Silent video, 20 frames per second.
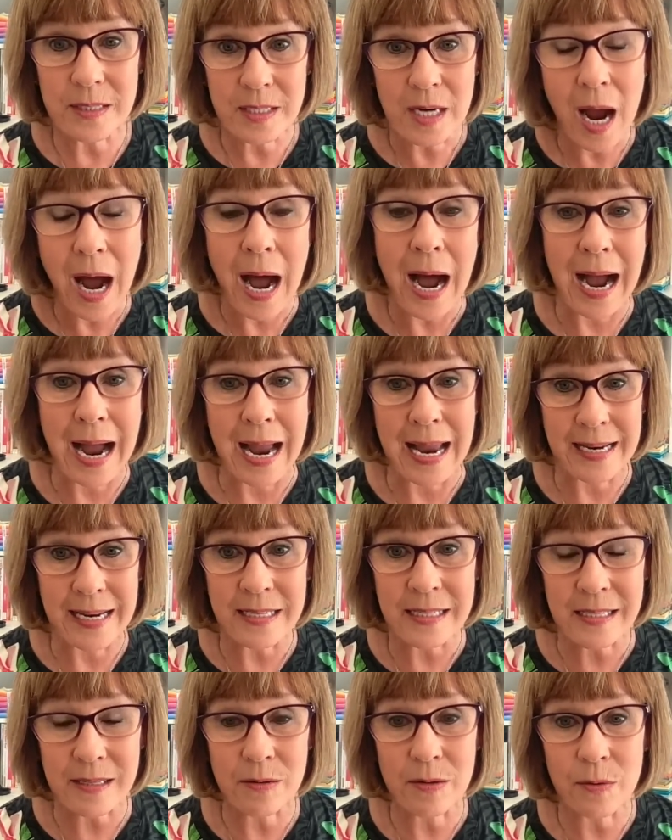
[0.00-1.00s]

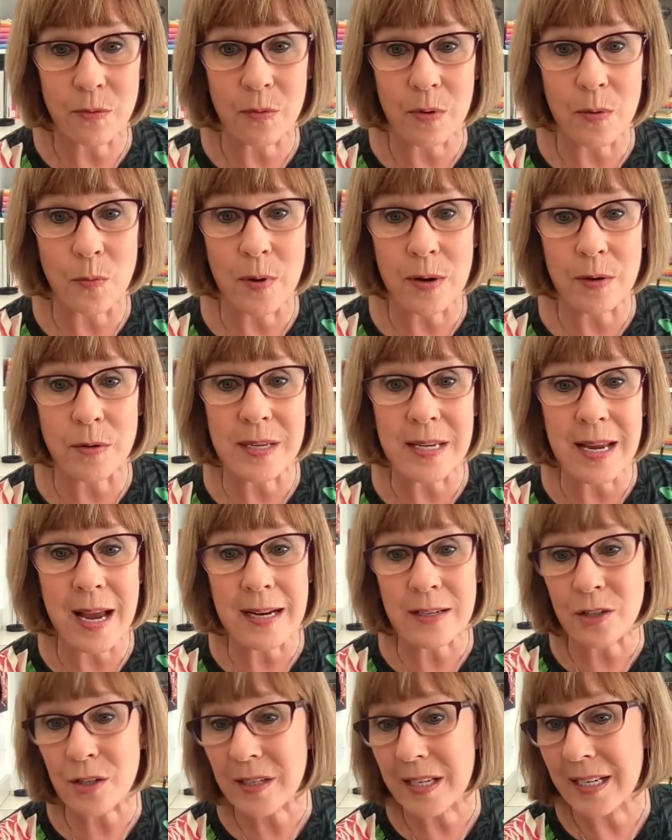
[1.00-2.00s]
ties, where the
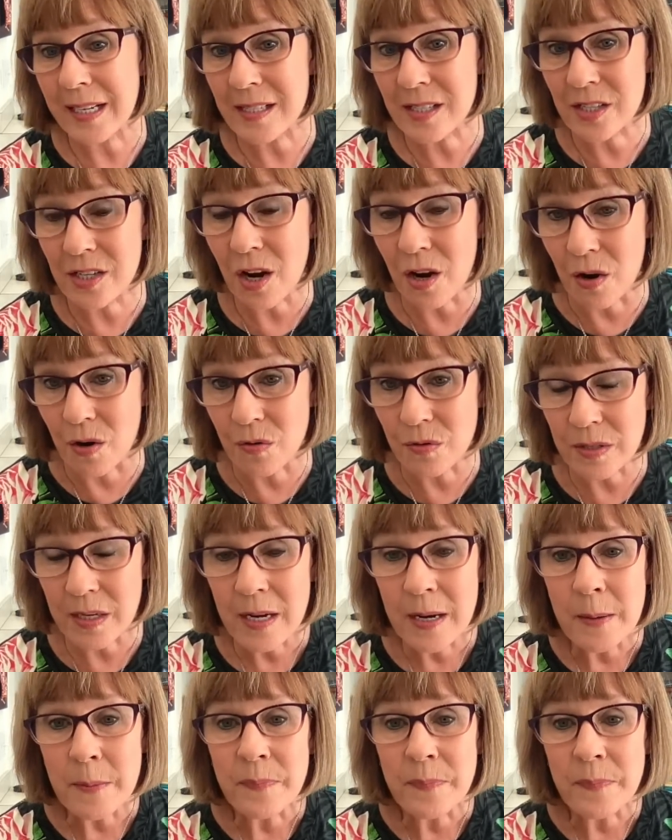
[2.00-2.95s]
younger kids don't.